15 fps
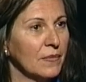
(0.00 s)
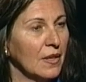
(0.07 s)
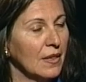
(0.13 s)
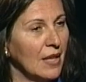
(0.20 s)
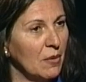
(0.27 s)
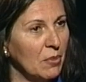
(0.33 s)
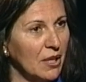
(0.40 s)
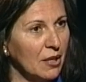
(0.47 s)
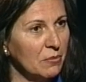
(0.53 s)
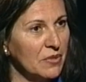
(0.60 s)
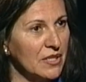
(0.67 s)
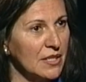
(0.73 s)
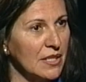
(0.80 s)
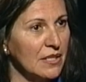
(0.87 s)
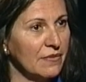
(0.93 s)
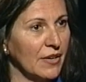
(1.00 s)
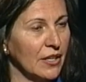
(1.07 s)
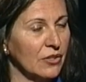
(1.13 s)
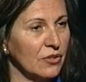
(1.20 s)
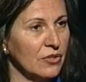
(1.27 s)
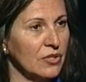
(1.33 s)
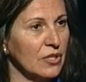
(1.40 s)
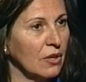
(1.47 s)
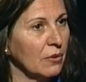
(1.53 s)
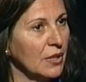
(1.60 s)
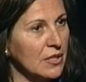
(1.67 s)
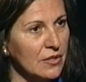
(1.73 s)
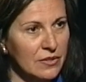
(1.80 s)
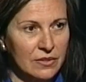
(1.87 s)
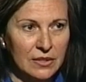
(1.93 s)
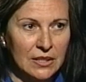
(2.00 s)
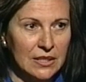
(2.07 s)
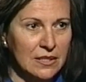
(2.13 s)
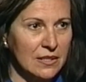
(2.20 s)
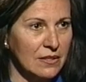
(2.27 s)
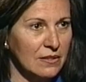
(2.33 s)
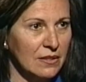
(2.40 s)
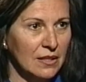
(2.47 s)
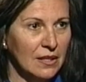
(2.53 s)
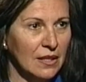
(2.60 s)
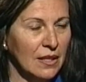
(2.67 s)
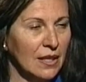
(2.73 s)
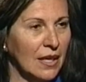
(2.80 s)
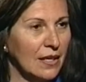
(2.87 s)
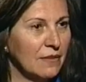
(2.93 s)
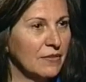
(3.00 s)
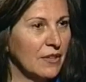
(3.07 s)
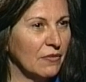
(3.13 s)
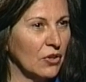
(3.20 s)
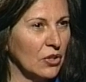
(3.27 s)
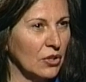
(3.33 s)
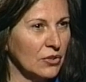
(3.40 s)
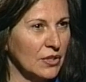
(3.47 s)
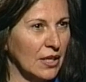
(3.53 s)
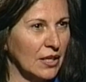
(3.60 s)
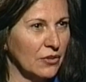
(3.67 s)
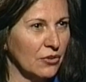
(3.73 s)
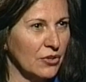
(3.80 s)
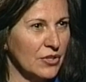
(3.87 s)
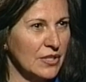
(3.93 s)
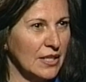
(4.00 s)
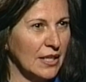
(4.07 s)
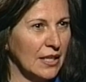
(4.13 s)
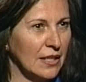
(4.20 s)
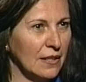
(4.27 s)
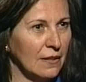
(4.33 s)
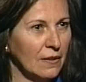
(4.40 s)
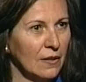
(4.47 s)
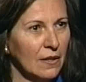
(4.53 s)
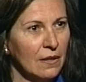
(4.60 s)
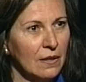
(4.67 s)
they become disease vectors. So it's kind of difficult to understand